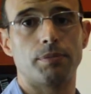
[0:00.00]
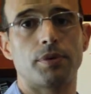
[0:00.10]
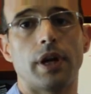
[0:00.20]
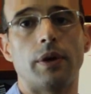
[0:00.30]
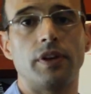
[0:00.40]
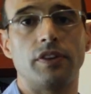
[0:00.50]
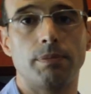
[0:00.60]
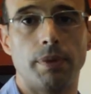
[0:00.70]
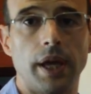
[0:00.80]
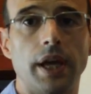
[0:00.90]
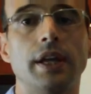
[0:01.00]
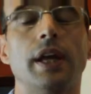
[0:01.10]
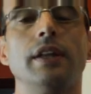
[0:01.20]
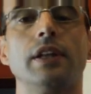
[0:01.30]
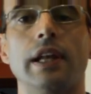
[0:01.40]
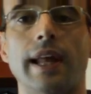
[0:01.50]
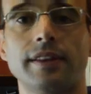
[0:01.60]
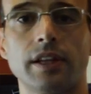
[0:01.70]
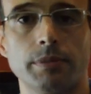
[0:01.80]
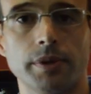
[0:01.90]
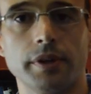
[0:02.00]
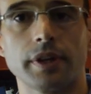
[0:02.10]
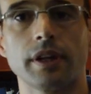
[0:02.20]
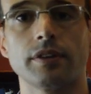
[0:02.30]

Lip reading: pronoun in Spain and in Latin America.